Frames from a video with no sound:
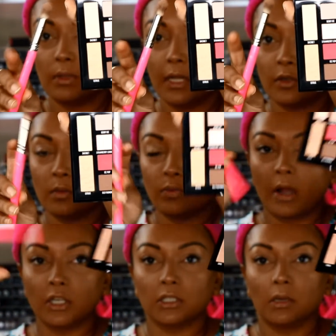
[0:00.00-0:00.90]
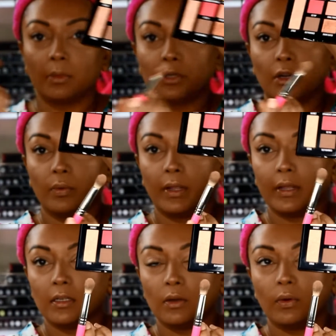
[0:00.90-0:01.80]
blender brush, and I'm gonna go
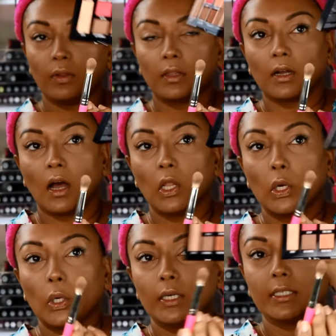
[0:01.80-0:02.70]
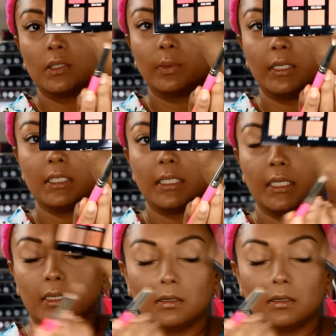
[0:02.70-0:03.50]
in the color Sweet Tea.